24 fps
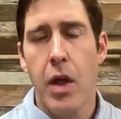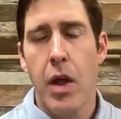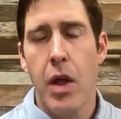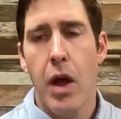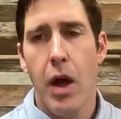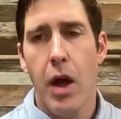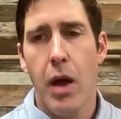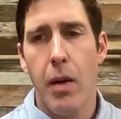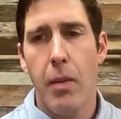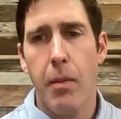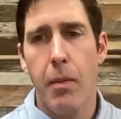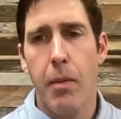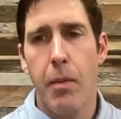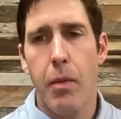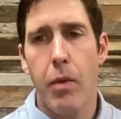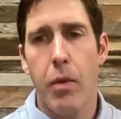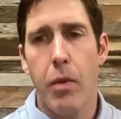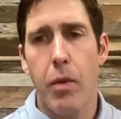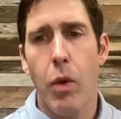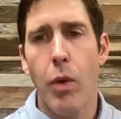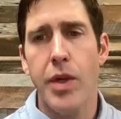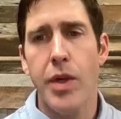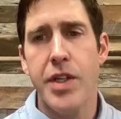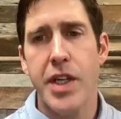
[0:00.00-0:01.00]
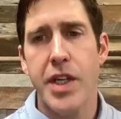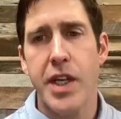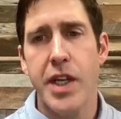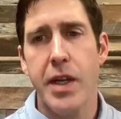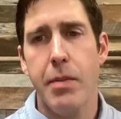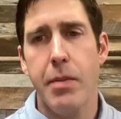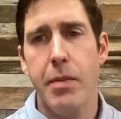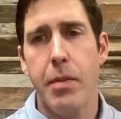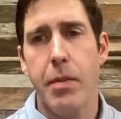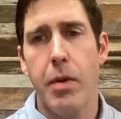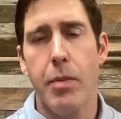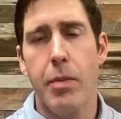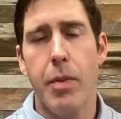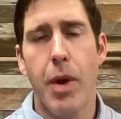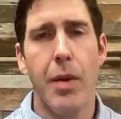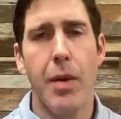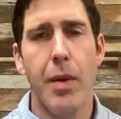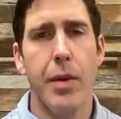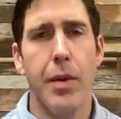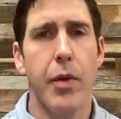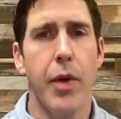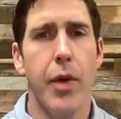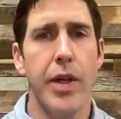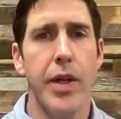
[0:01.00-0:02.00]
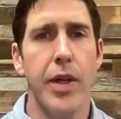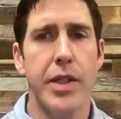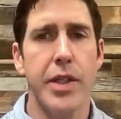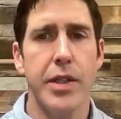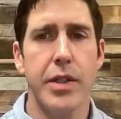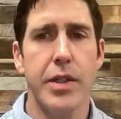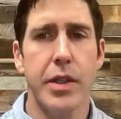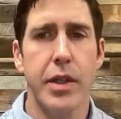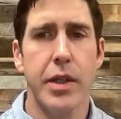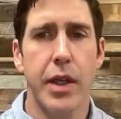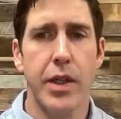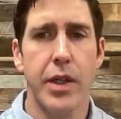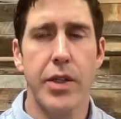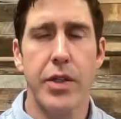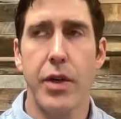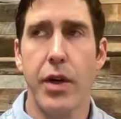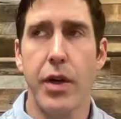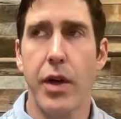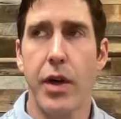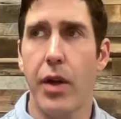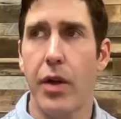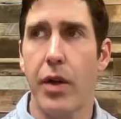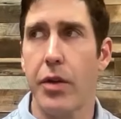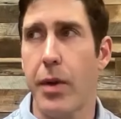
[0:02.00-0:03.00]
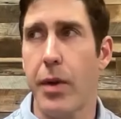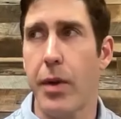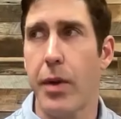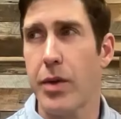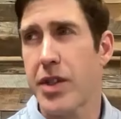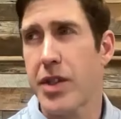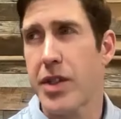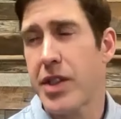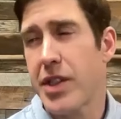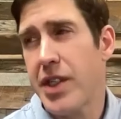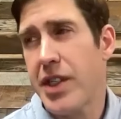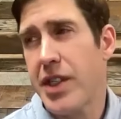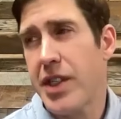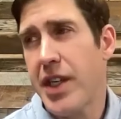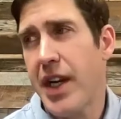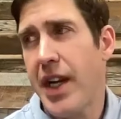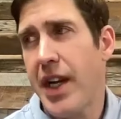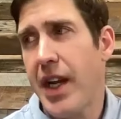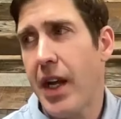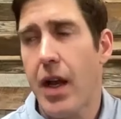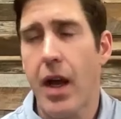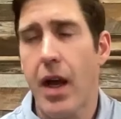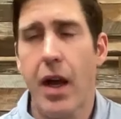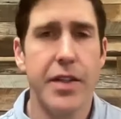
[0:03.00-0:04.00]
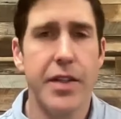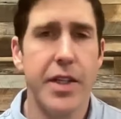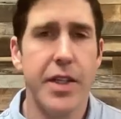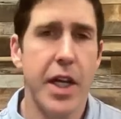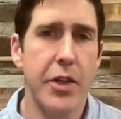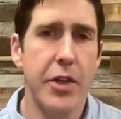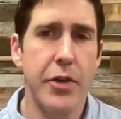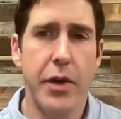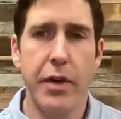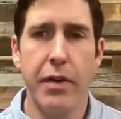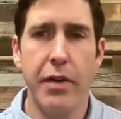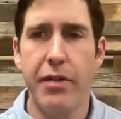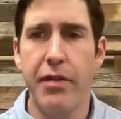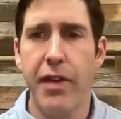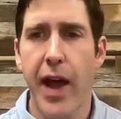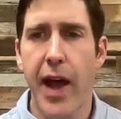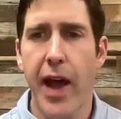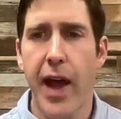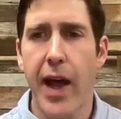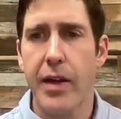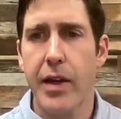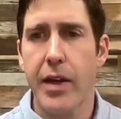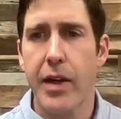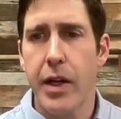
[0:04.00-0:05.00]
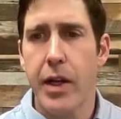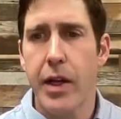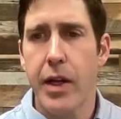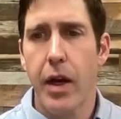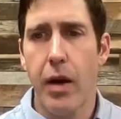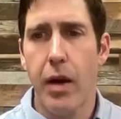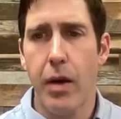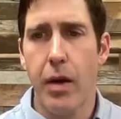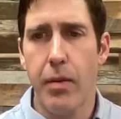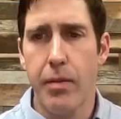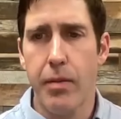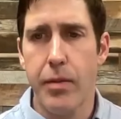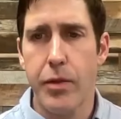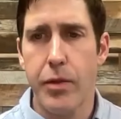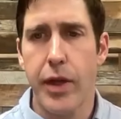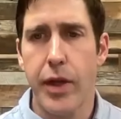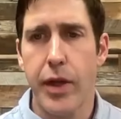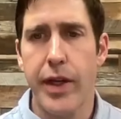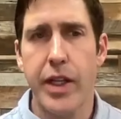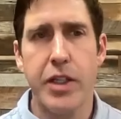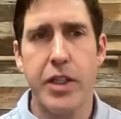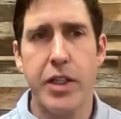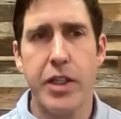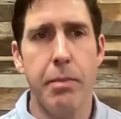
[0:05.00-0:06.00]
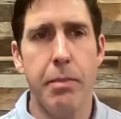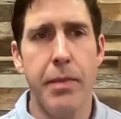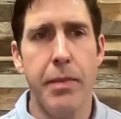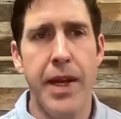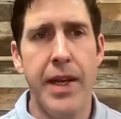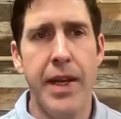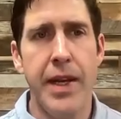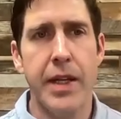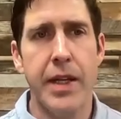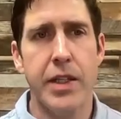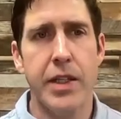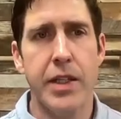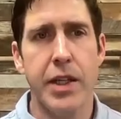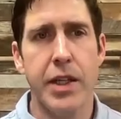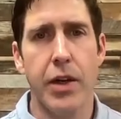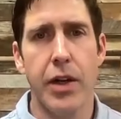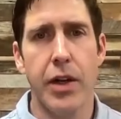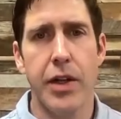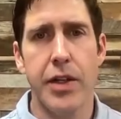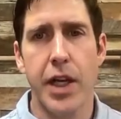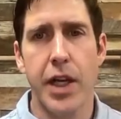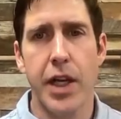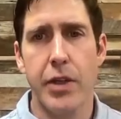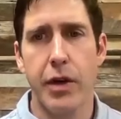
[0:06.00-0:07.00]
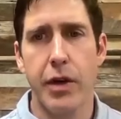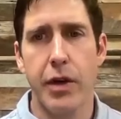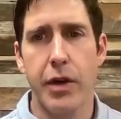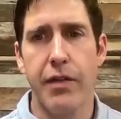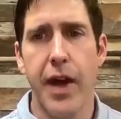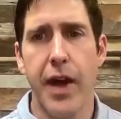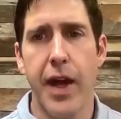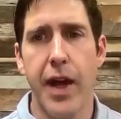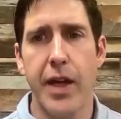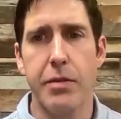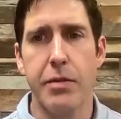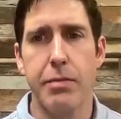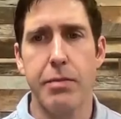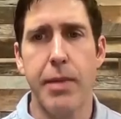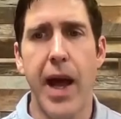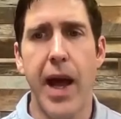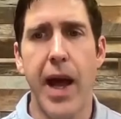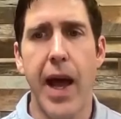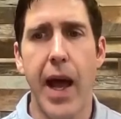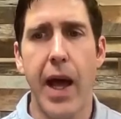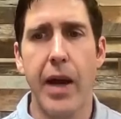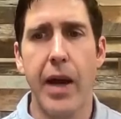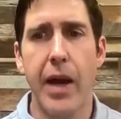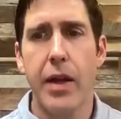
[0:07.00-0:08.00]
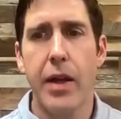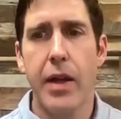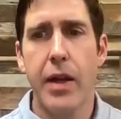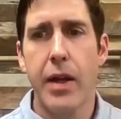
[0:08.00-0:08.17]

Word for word: Um, what we see probably raises cholesterol the most is, is eating a lot of saturated fat. Um, so that doesn't mean necessarily that saturated fat is bad.